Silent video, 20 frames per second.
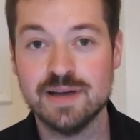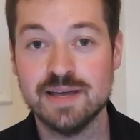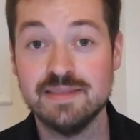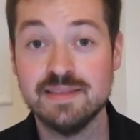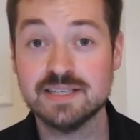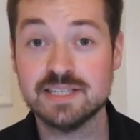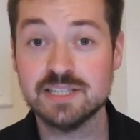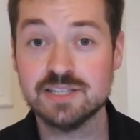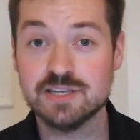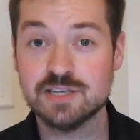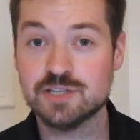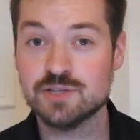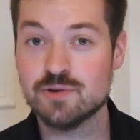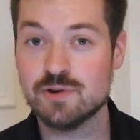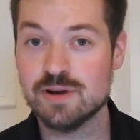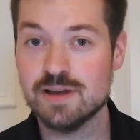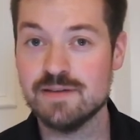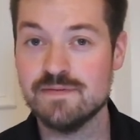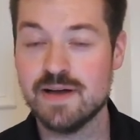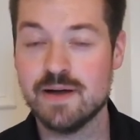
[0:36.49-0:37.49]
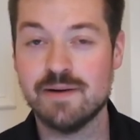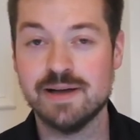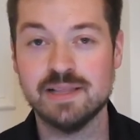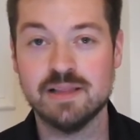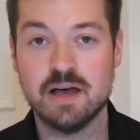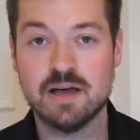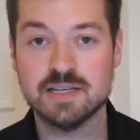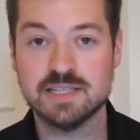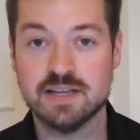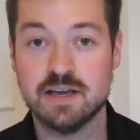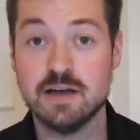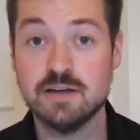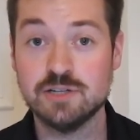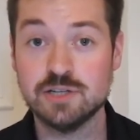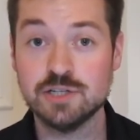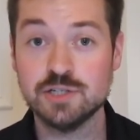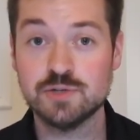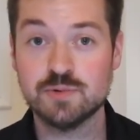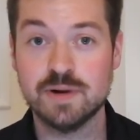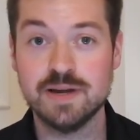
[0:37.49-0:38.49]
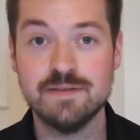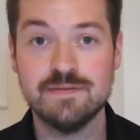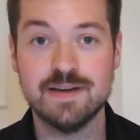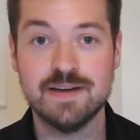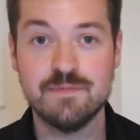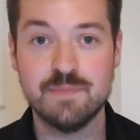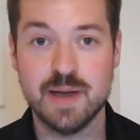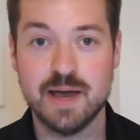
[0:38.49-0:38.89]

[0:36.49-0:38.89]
and this is the story of how I lost 125